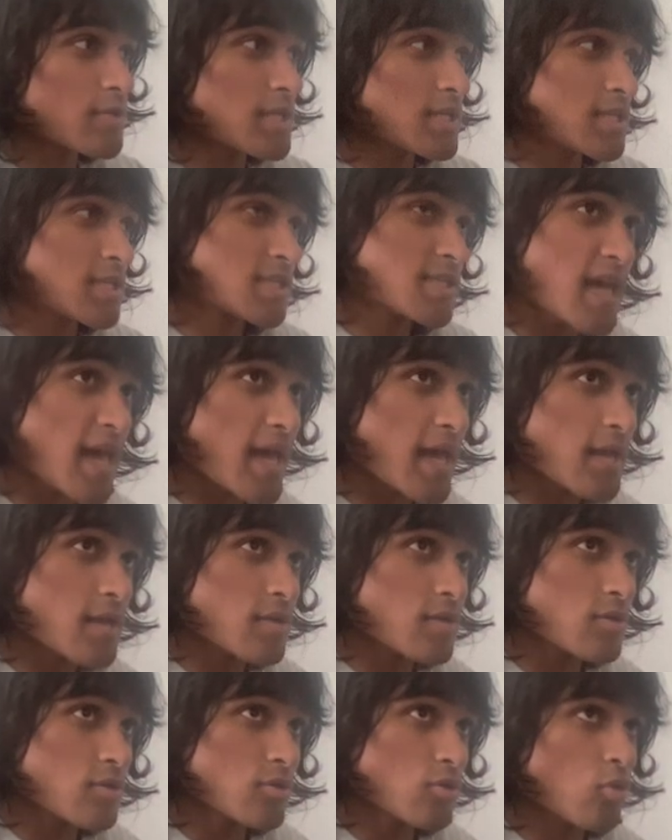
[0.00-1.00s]
is
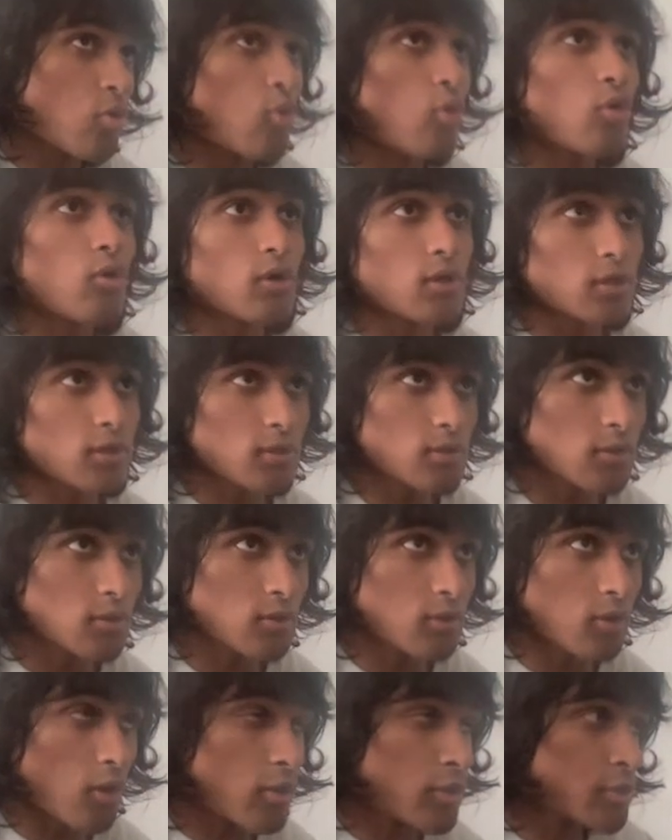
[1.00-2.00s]
10 or
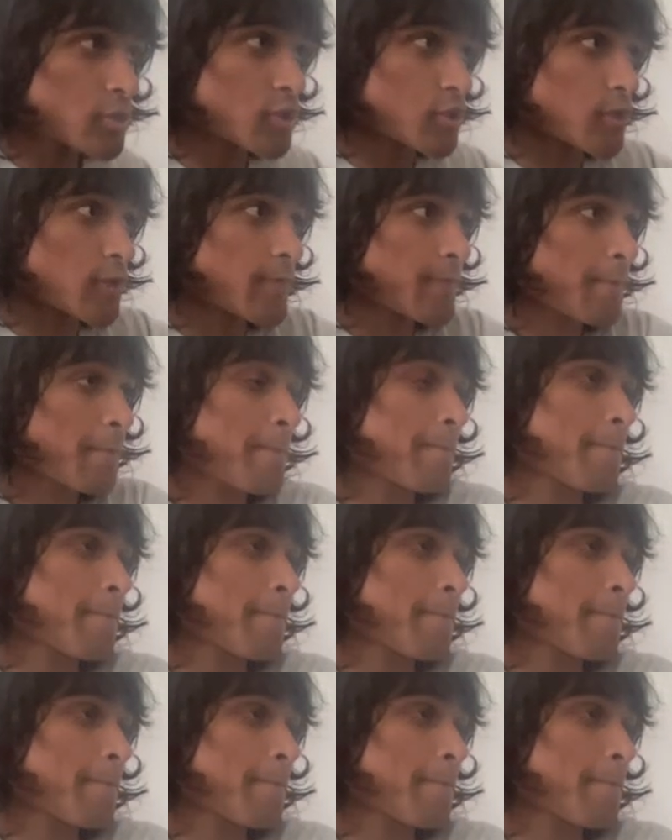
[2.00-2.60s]
larger.